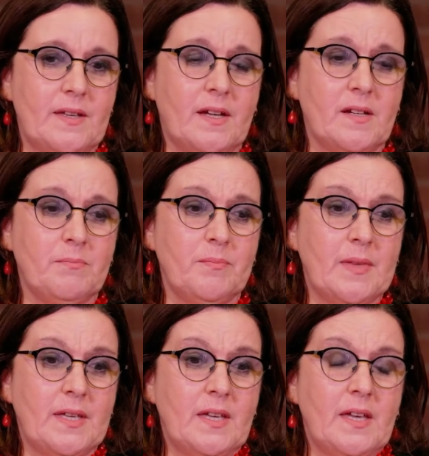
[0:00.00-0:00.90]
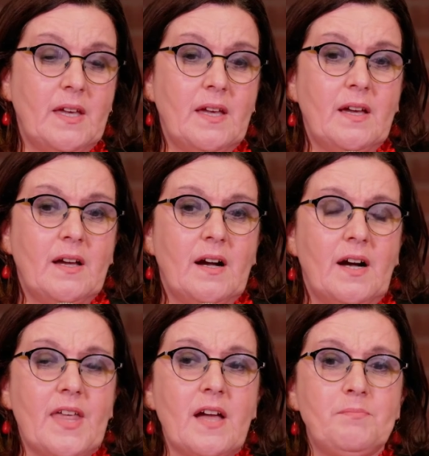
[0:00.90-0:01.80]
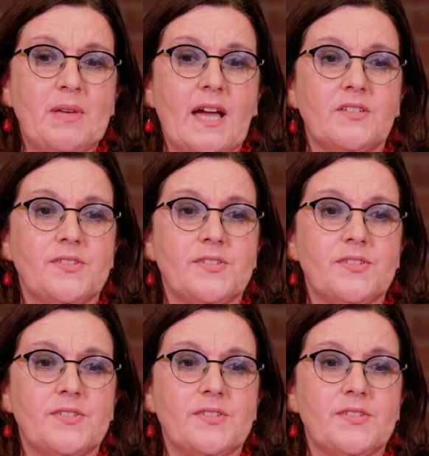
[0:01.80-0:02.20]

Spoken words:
And I began